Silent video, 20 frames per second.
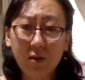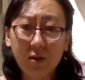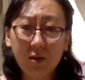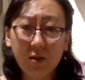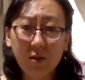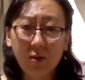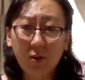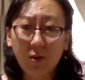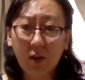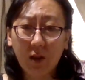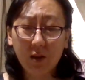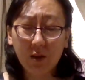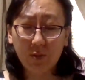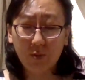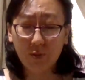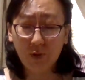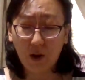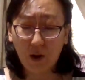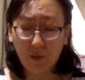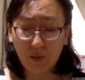So that's a
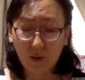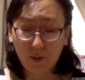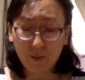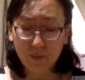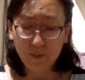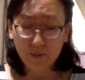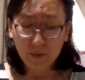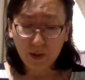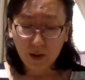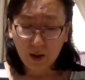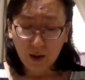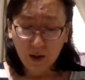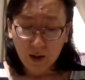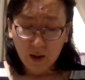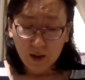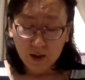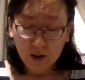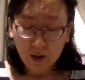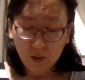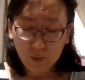problem.
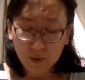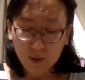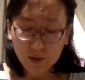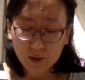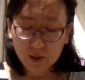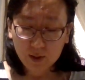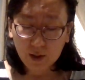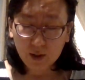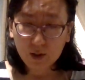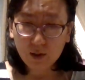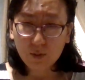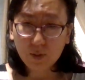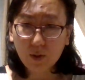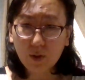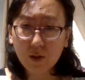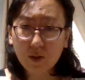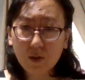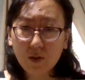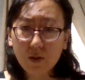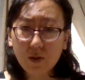Now, obesity is
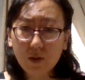because